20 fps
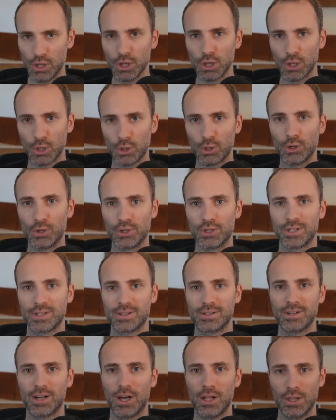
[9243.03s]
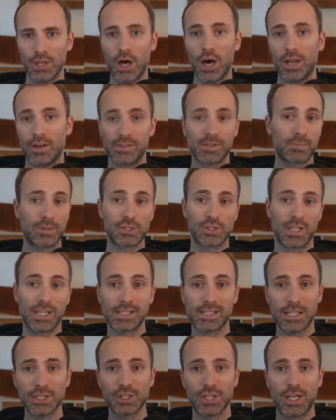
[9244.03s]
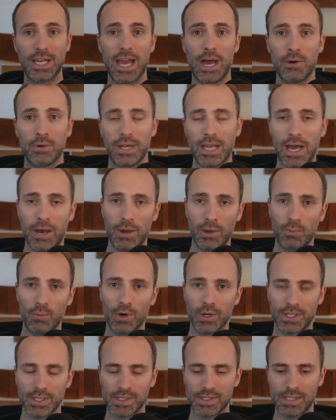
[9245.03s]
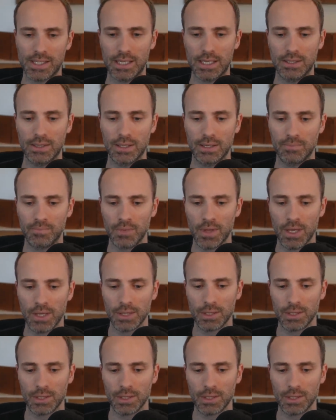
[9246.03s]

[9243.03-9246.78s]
learned a lot of specialization now and now I want to see the